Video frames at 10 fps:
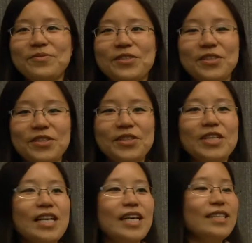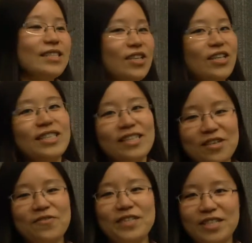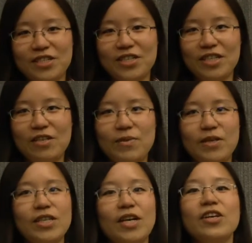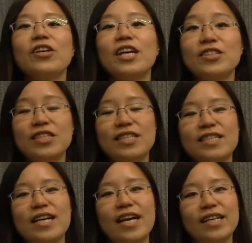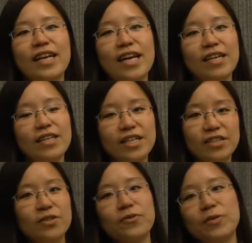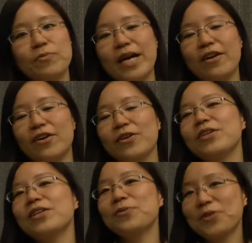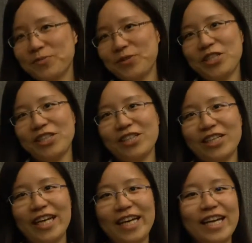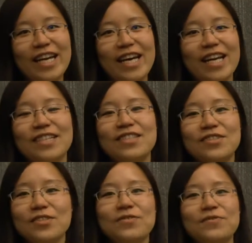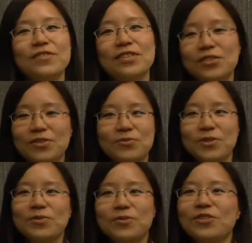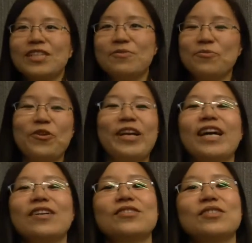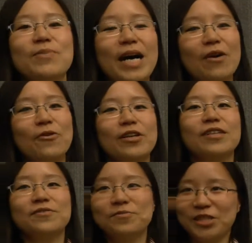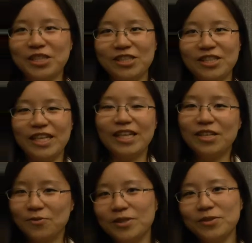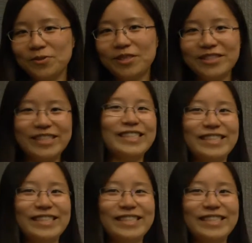to start a conversation about how interaction design can integrate better with machine learning and serve to the real world and bring out the power of machine learning in the real world.